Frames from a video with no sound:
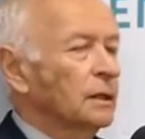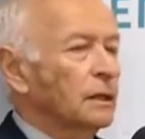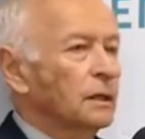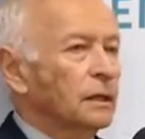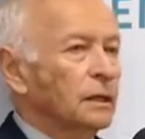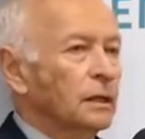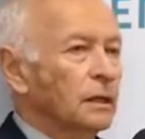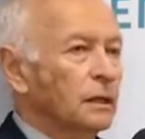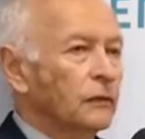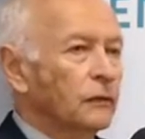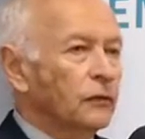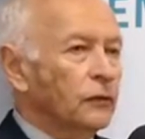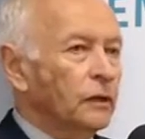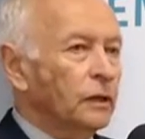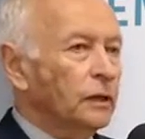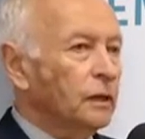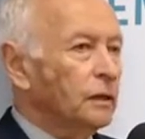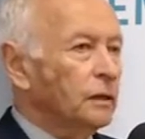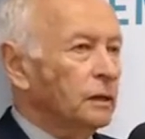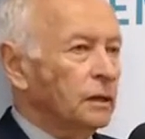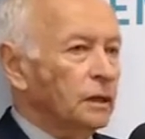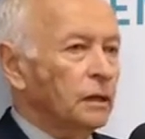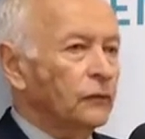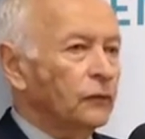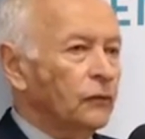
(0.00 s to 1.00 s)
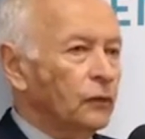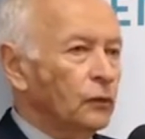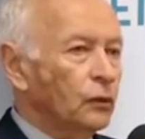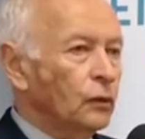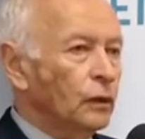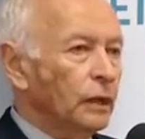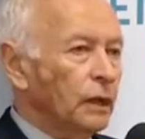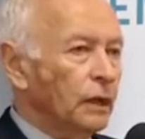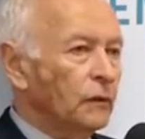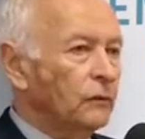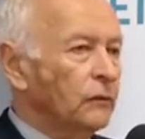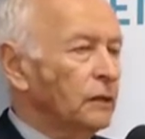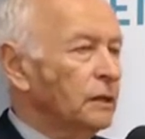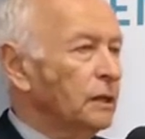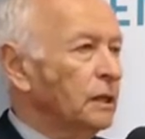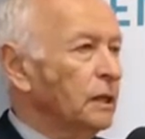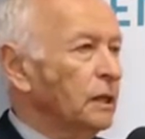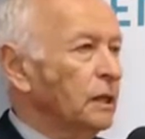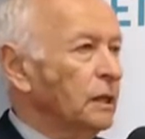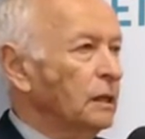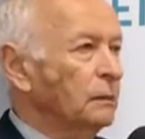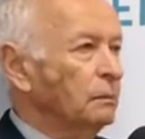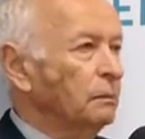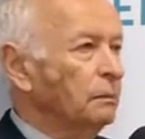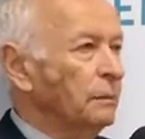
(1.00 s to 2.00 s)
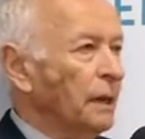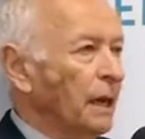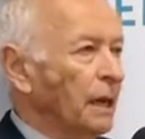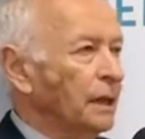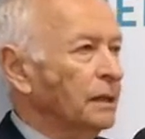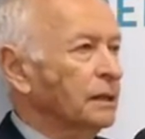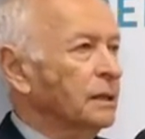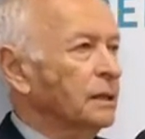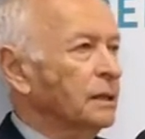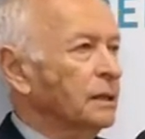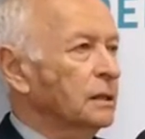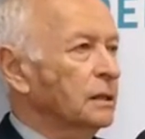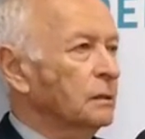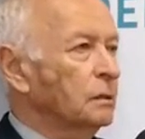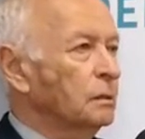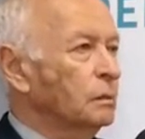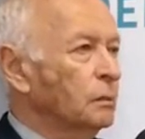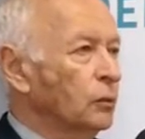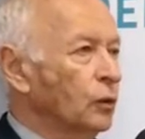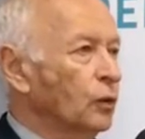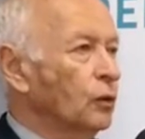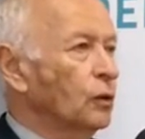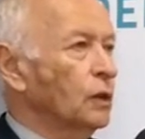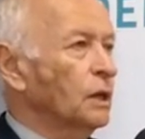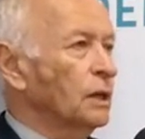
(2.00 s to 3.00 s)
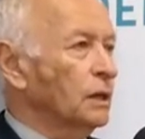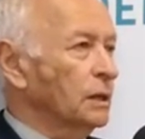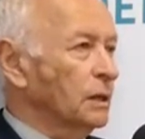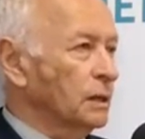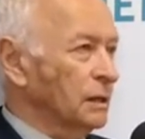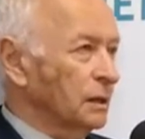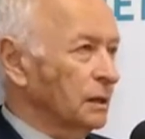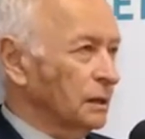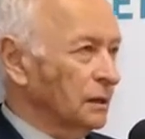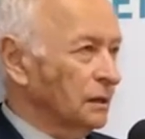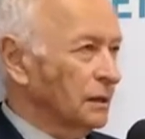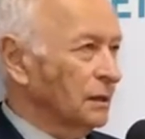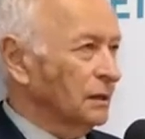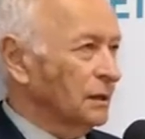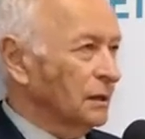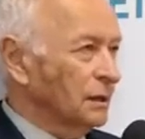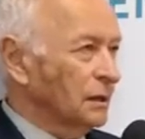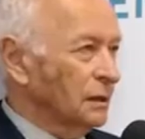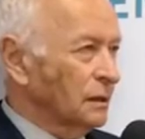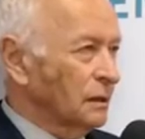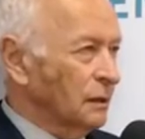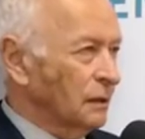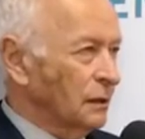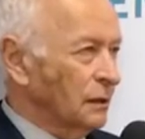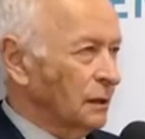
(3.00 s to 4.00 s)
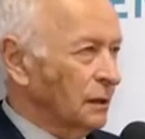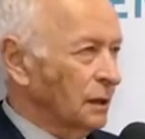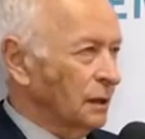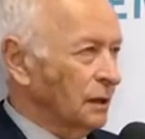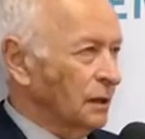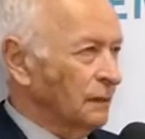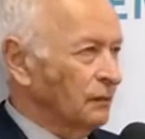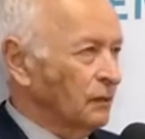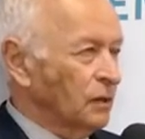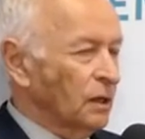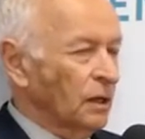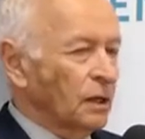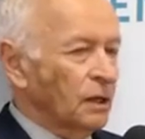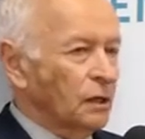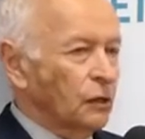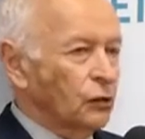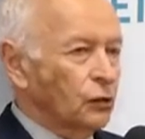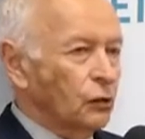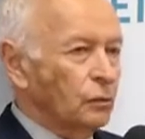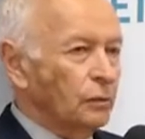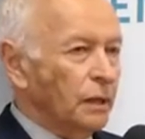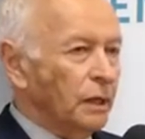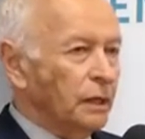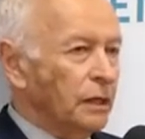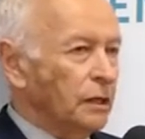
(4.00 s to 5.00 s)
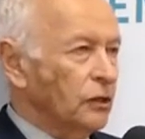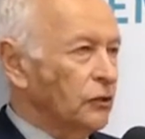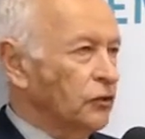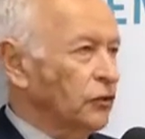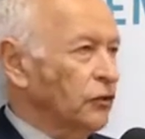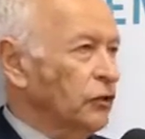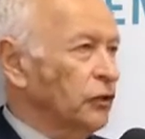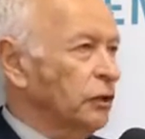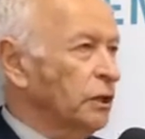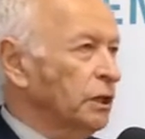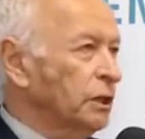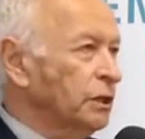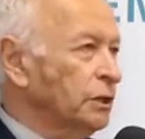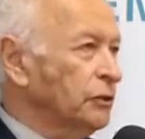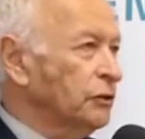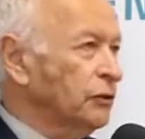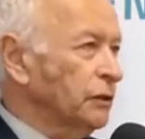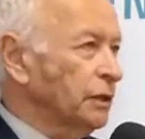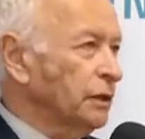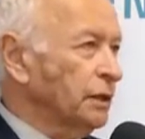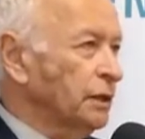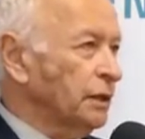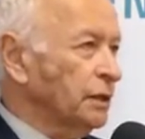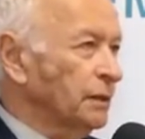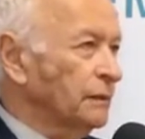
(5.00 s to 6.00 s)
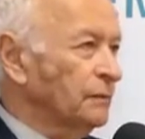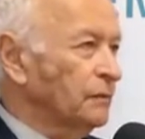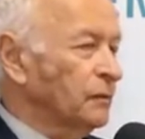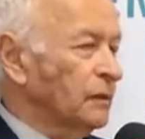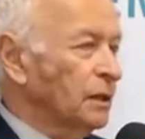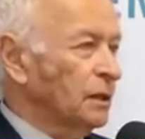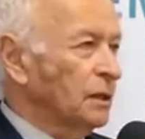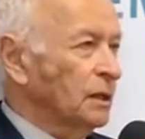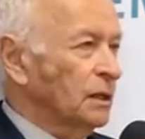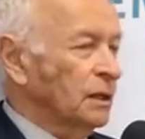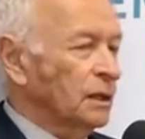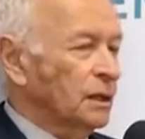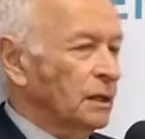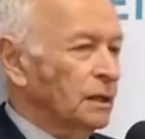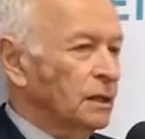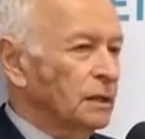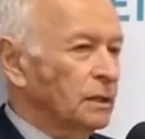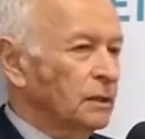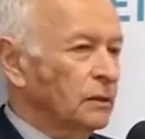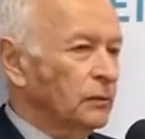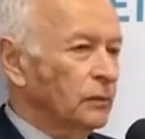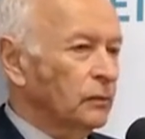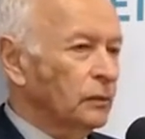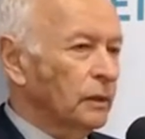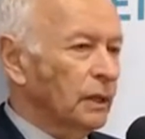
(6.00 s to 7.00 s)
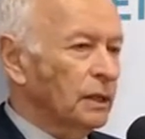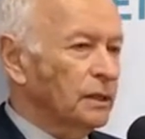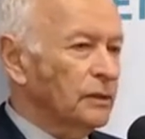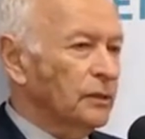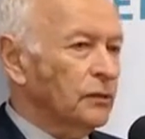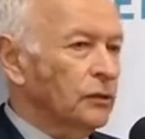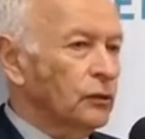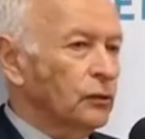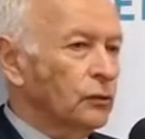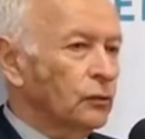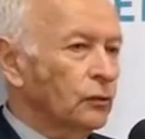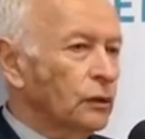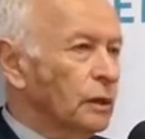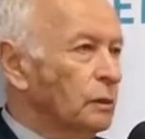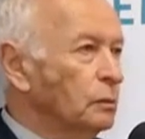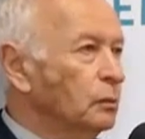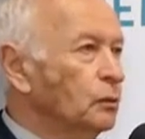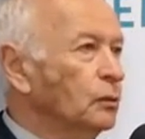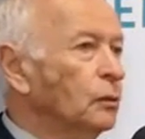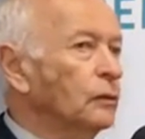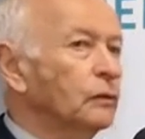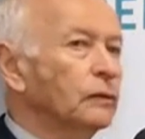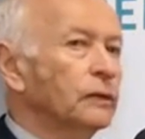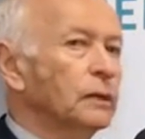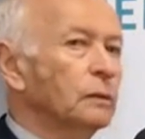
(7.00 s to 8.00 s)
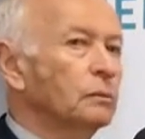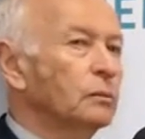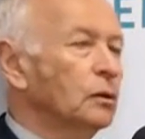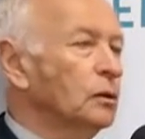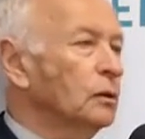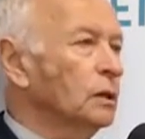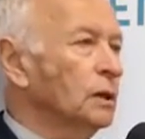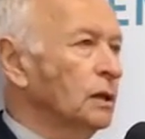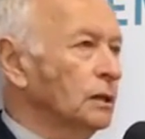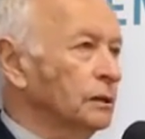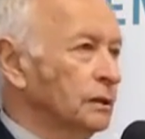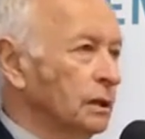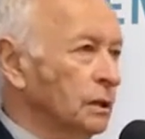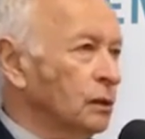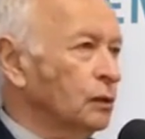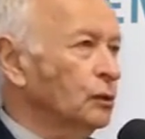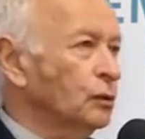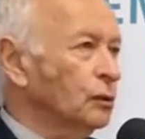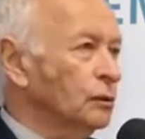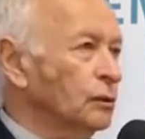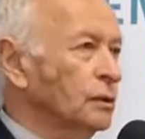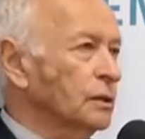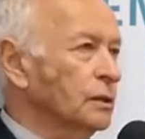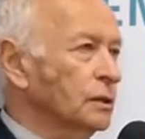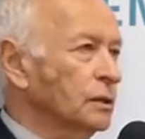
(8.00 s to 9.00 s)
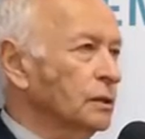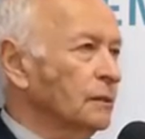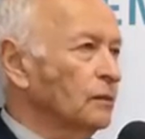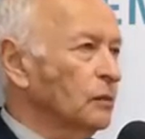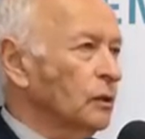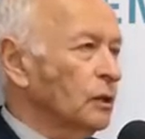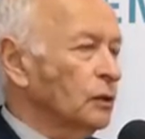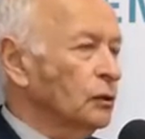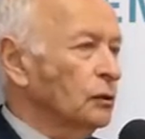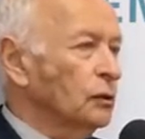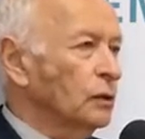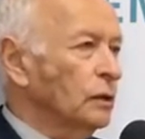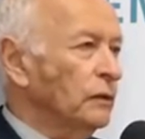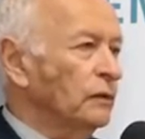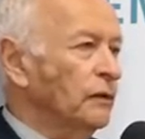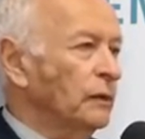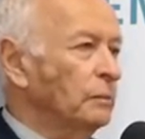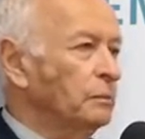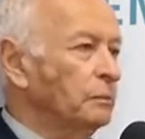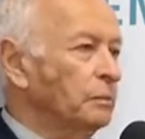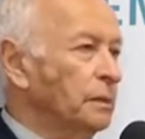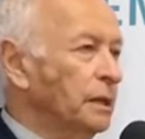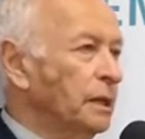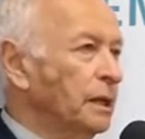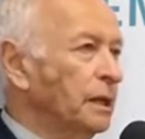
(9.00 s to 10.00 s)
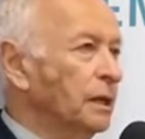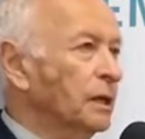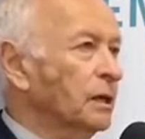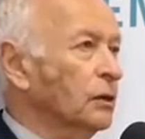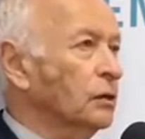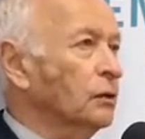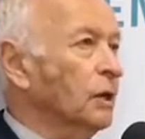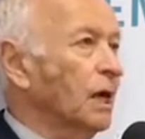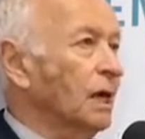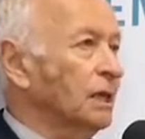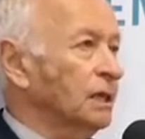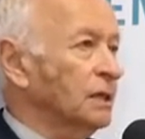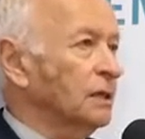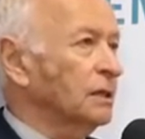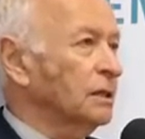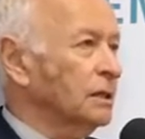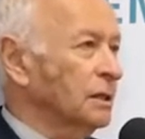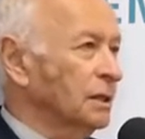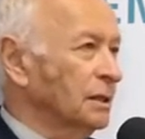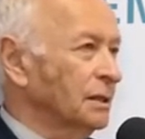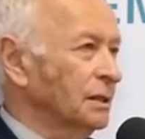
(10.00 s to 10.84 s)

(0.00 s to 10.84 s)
if you have an impacted molar, okay, you make a surgery, and once you remove the molar, the tooth, you have a big crater.